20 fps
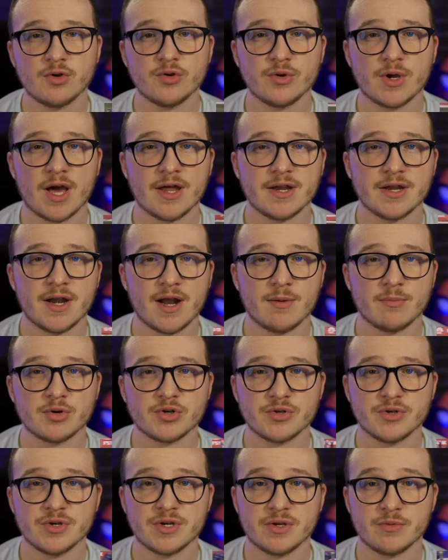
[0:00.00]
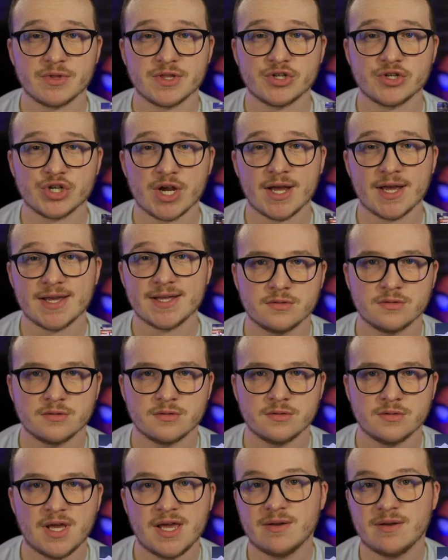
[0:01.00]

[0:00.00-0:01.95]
who got an opportunity with the Giants.